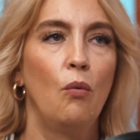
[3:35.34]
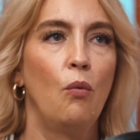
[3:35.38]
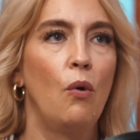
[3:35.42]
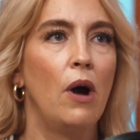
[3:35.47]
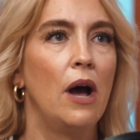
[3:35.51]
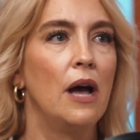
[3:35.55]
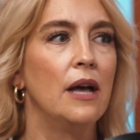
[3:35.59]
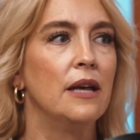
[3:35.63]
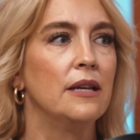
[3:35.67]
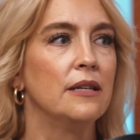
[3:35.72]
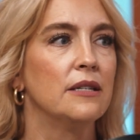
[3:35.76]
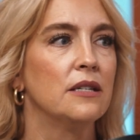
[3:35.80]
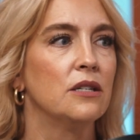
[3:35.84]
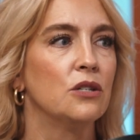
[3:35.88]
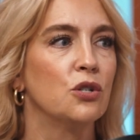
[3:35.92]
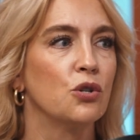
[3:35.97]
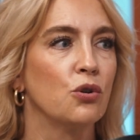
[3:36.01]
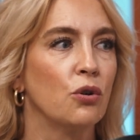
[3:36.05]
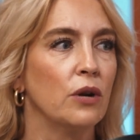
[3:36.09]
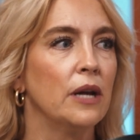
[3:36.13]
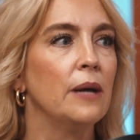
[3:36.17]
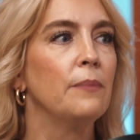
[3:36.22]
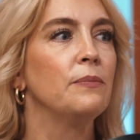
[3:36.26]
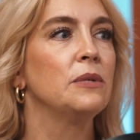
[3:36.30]
was
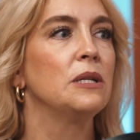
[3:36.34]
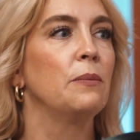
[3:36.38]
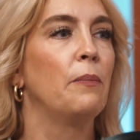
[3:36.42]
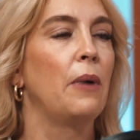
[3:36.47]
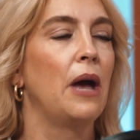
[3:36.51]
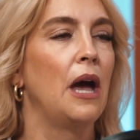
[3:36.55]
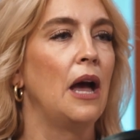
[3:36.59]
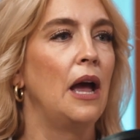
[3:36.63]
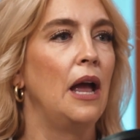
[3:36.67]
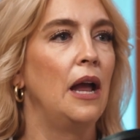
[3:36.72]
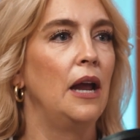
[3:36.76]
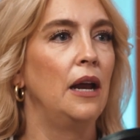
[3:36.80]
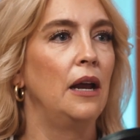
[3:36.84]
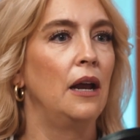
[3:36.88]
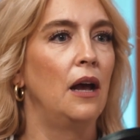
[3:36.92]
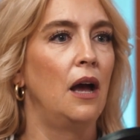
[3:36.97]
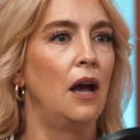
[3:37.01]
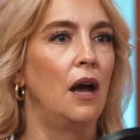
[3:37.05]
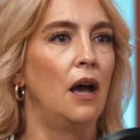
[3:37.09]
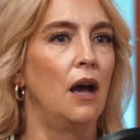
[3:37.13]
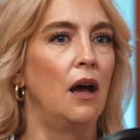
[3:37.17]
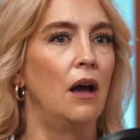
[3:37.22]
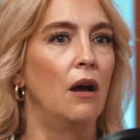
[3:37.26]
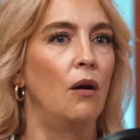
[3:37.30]
tripped by
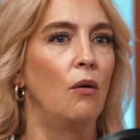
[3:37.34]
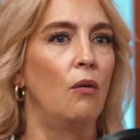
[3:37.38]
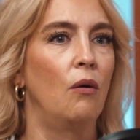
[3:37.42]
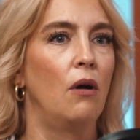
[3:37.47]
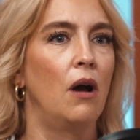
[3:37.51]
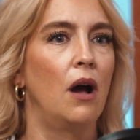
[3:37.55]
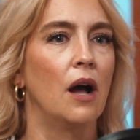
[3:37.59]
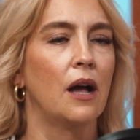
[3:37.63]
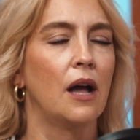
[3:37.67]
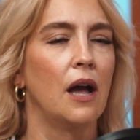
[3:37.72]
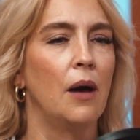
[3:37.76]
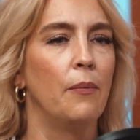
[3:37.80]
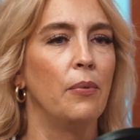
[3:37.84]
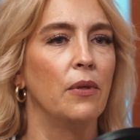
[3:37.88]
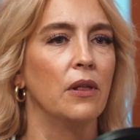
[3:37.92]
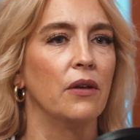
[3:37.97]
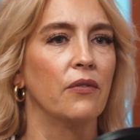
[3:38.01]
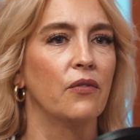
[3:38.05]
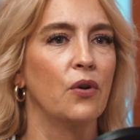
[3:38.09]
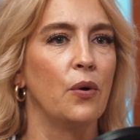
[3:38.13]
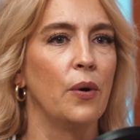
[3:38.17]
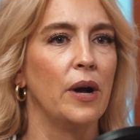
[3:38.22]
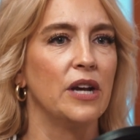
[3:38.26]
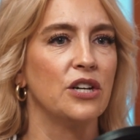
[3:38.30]
a couple
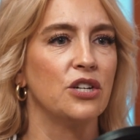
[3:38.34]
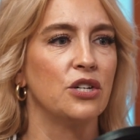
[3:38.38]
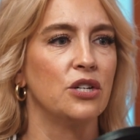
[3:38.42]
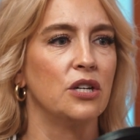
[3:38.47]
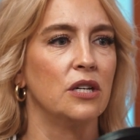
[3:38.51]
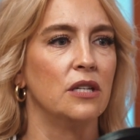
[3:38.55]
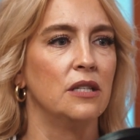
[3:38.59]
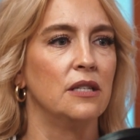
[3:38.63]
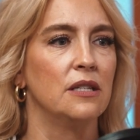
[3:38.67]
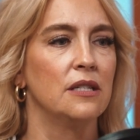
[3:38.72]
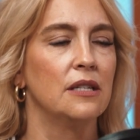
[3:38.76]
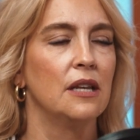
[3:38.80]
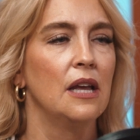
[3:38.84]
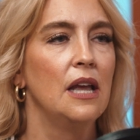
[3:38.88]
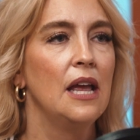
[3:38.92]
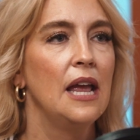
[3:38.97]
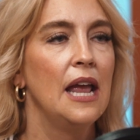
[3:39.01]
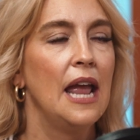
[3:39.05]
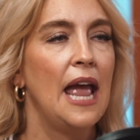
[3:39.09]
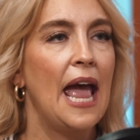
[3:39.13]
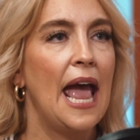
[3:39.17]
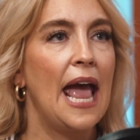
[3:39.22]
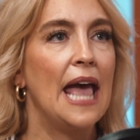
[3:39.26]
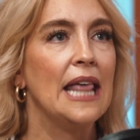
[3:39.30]
of questions,
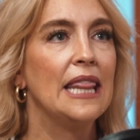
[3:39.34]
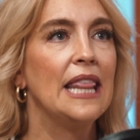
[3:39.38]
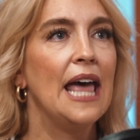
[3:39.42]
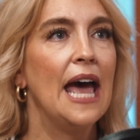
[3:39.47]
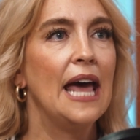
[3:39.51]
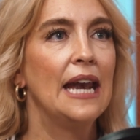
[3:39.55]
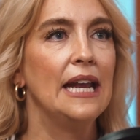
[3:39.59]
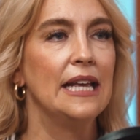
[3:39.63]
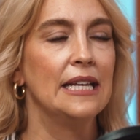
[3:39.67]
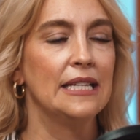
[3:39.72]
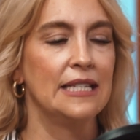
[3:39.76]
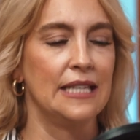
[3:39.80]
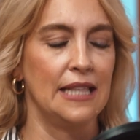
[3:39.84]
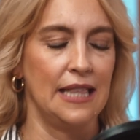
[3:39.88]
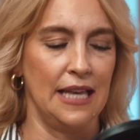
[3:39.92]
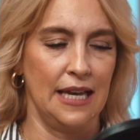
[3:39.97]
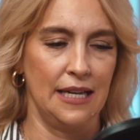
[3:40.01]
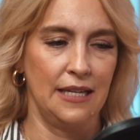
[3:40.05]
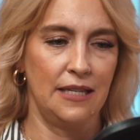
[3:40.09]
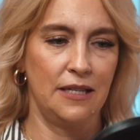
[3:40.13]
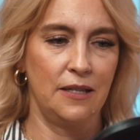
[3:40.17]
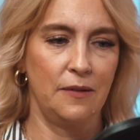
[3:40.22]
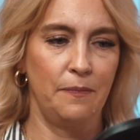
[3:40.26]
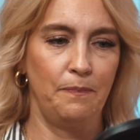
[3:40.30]
and that is
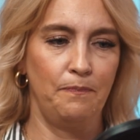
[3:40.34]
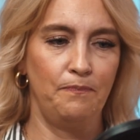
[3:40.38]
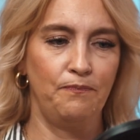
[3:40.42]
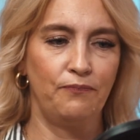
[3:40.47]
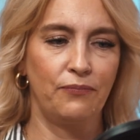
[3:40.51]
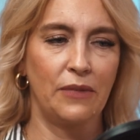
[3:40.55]
this.